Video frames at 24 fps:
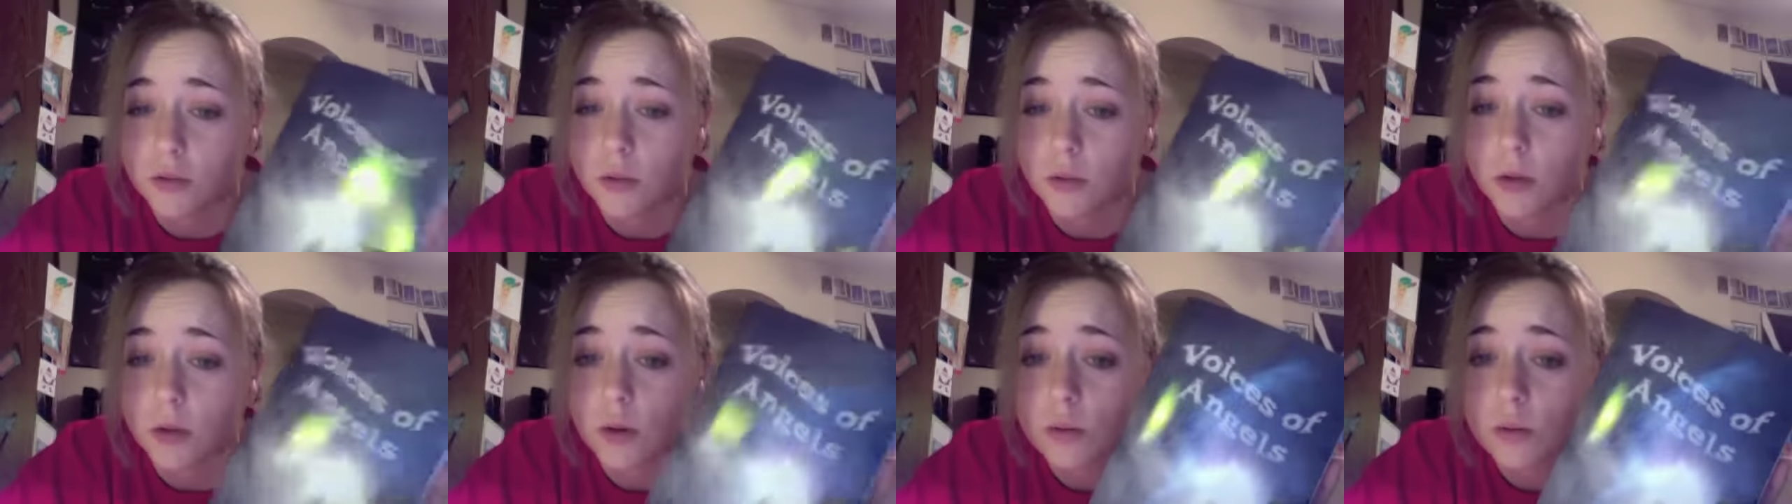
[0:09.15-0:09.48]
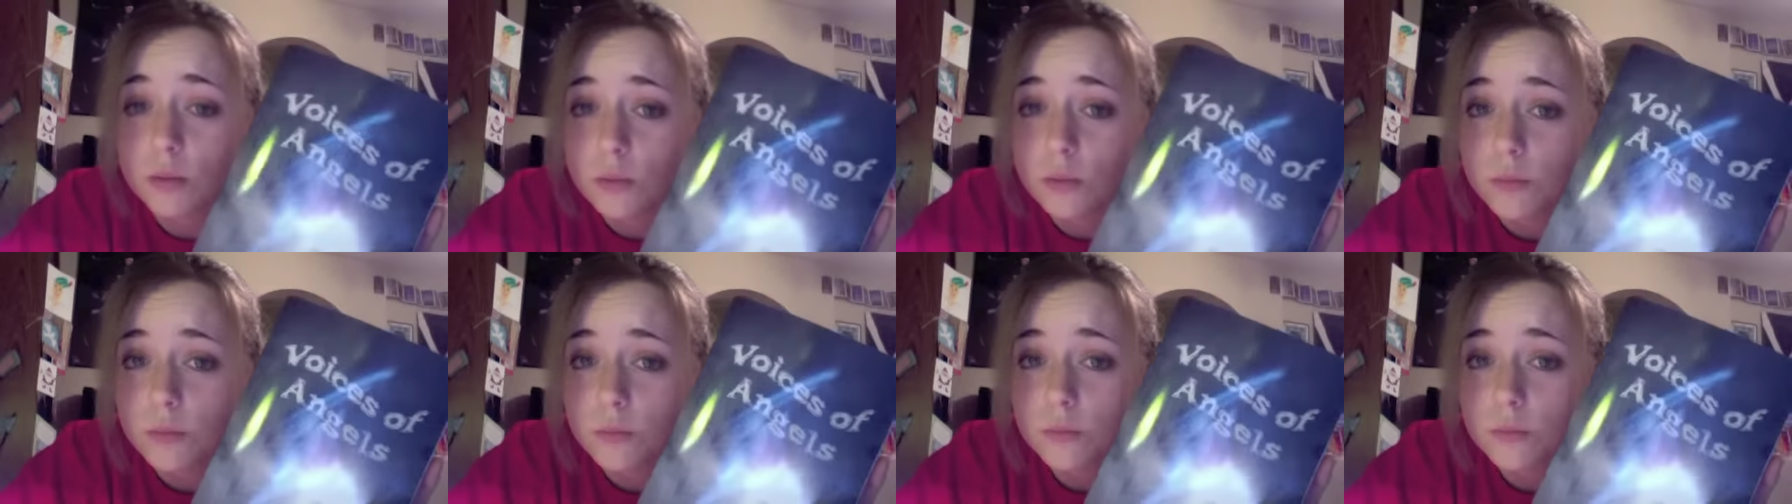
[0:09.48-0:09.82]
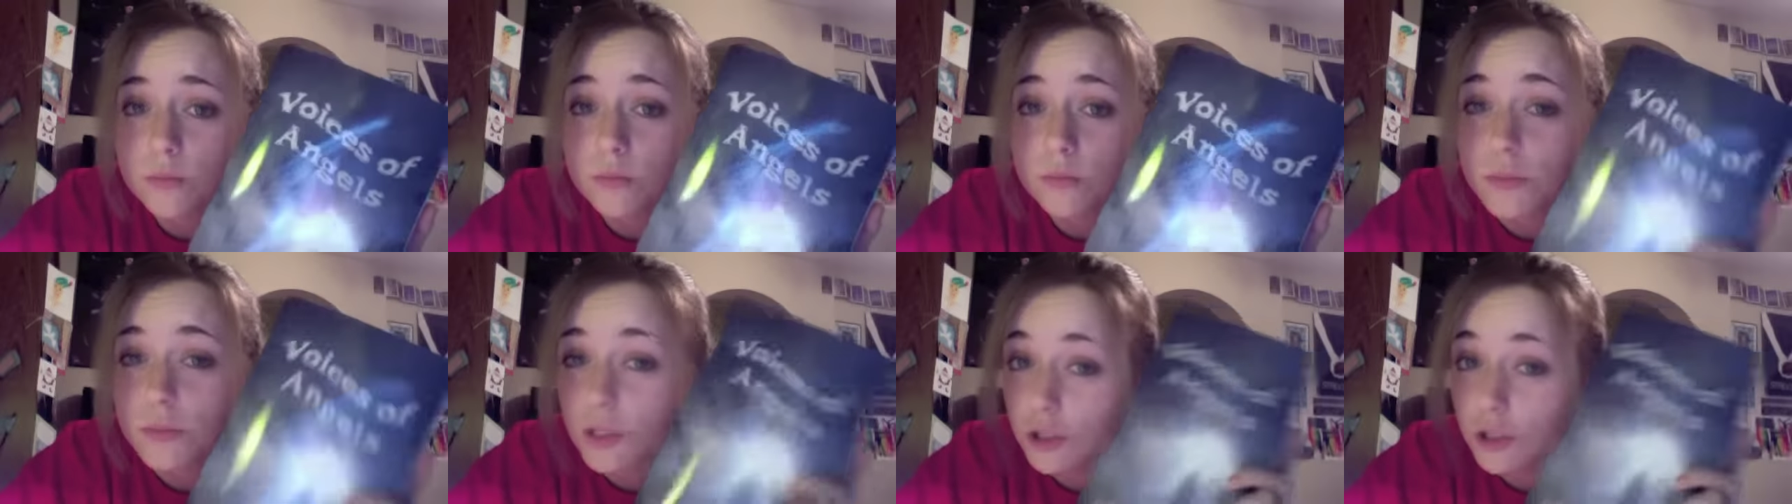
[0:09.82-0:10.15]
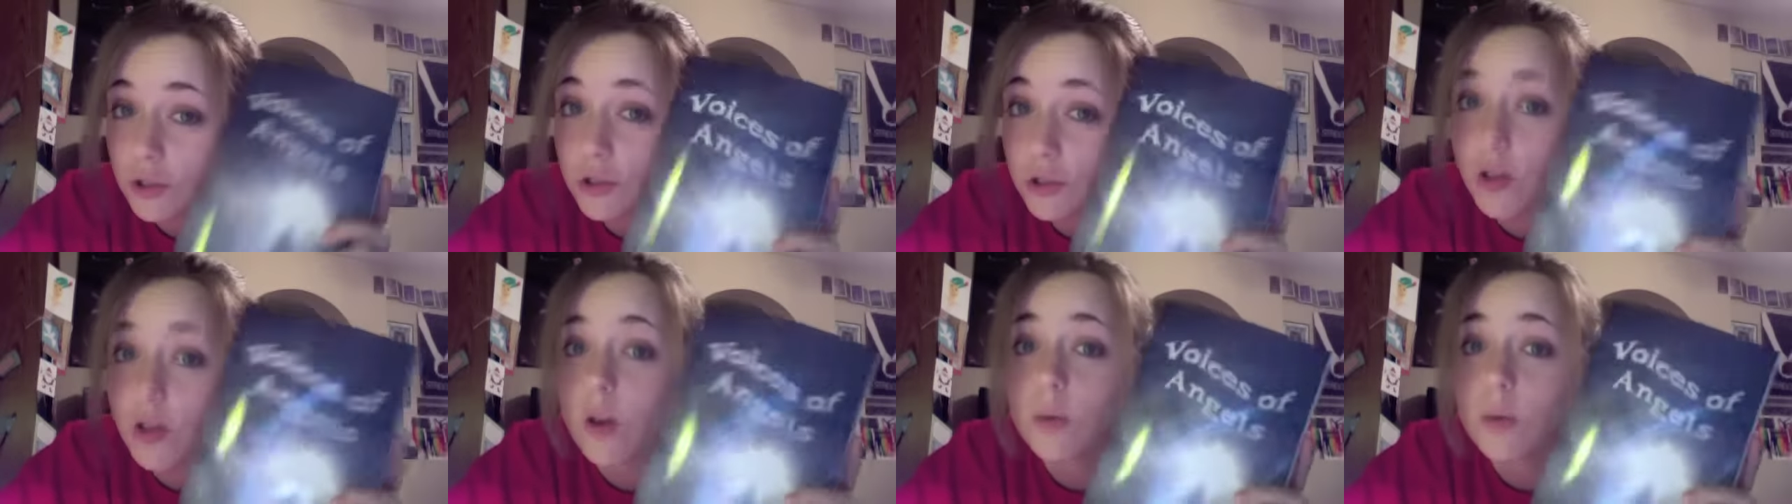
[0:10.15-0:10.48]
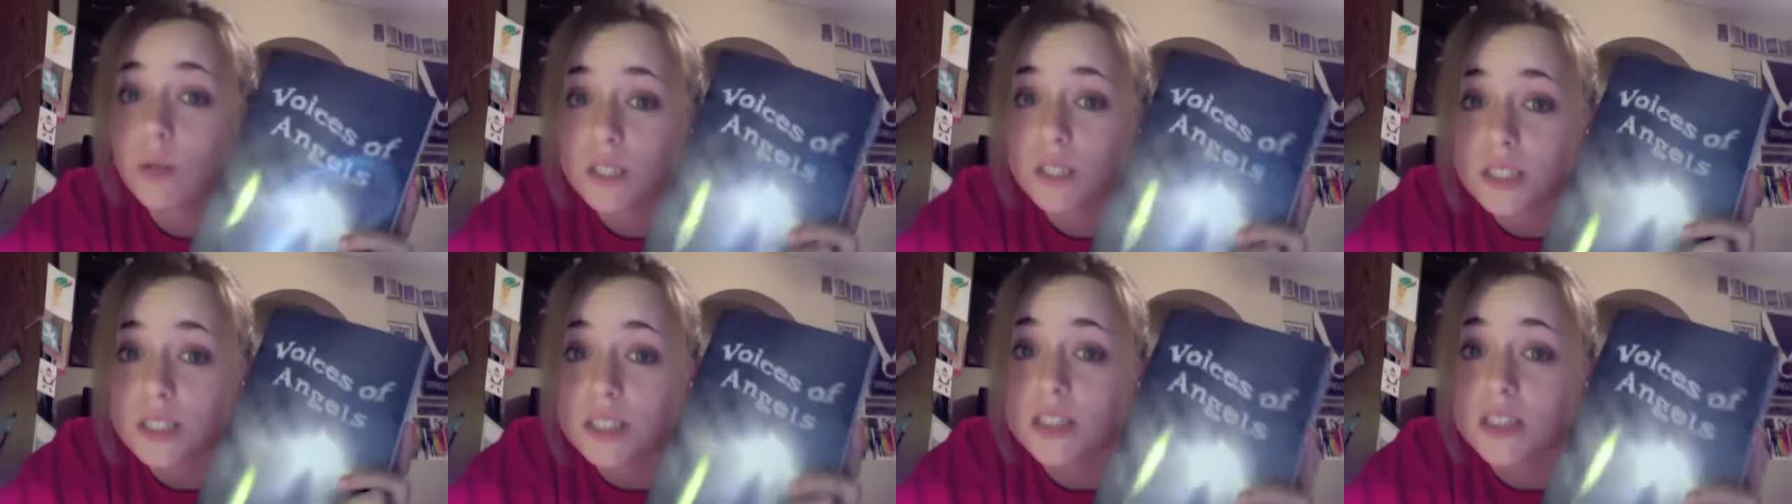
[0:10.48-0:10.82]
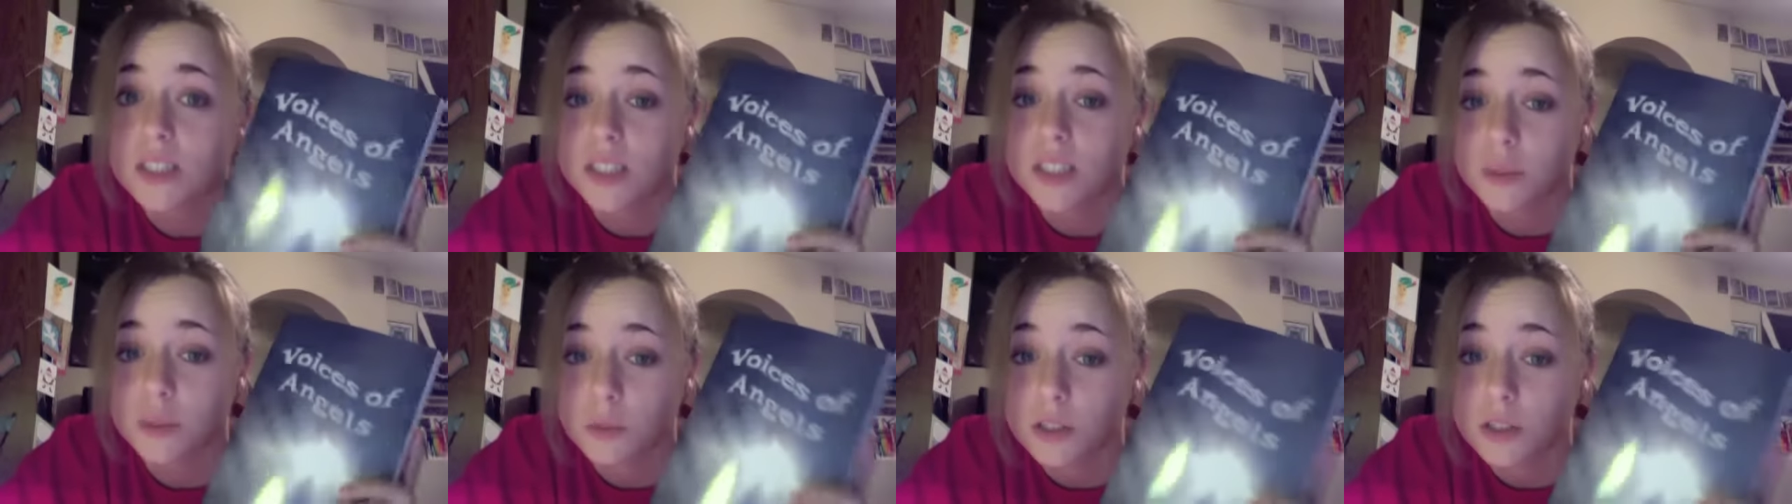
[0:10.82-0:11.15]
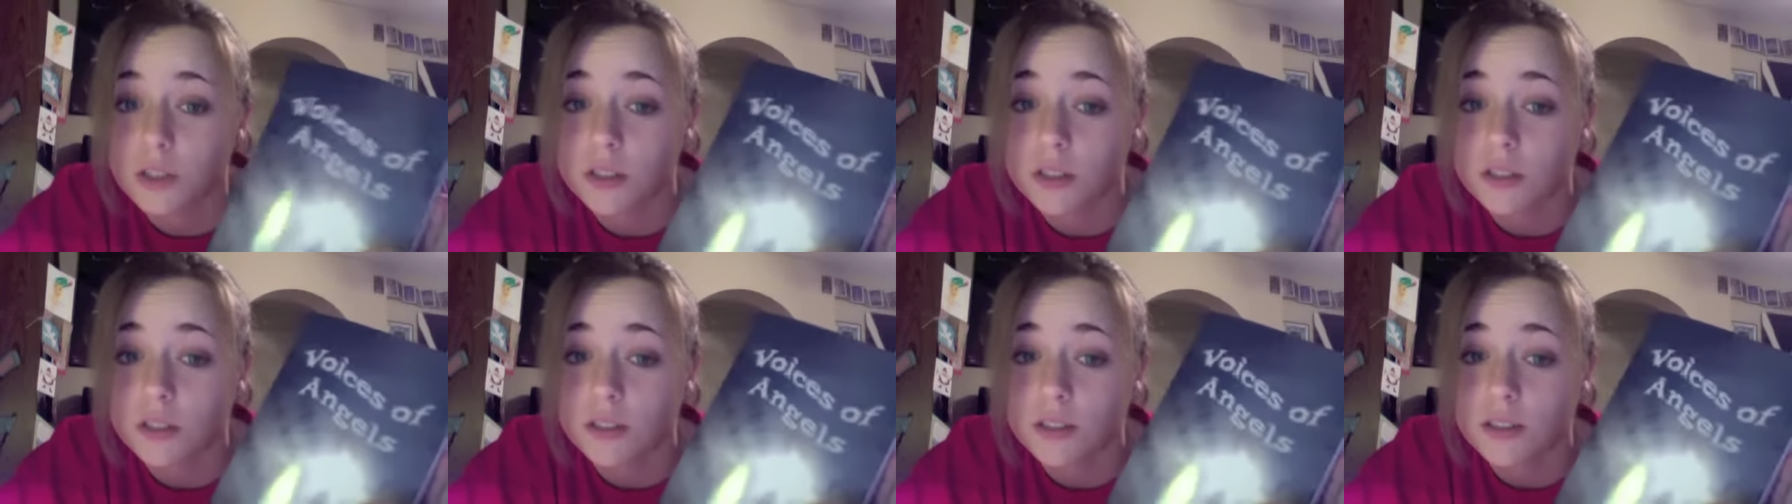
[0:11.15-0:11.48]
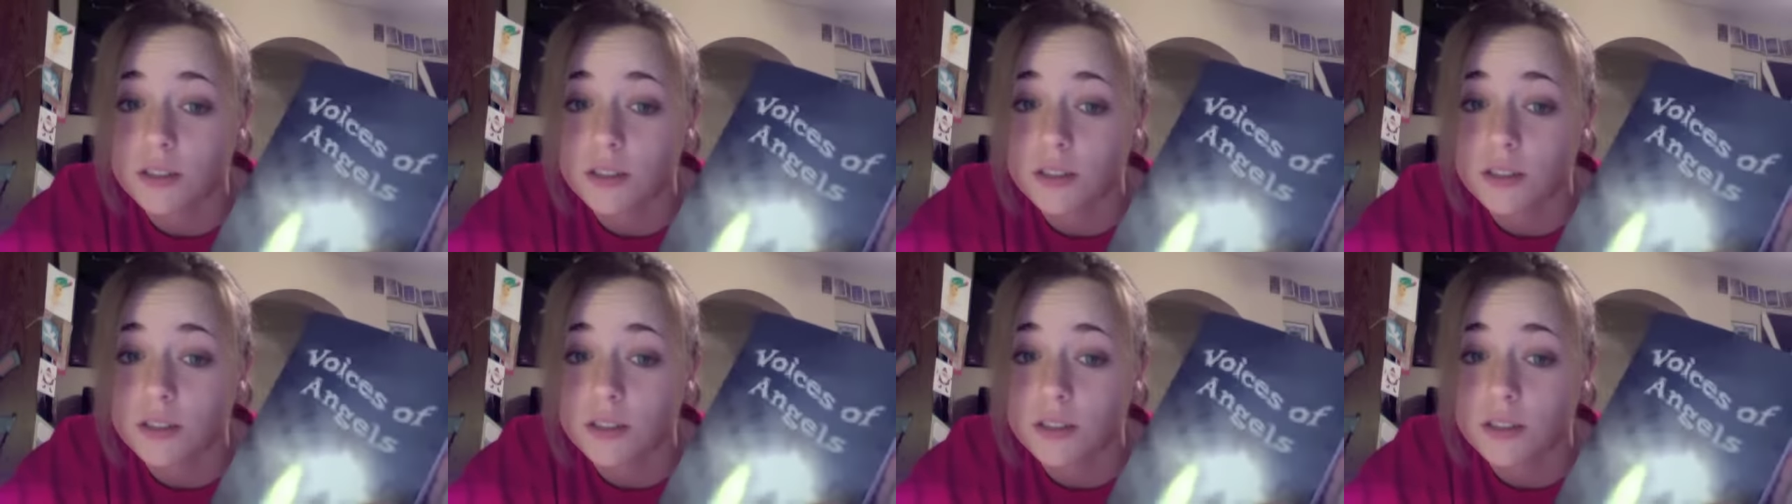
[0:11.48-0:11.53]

know? Do you know what's in this book?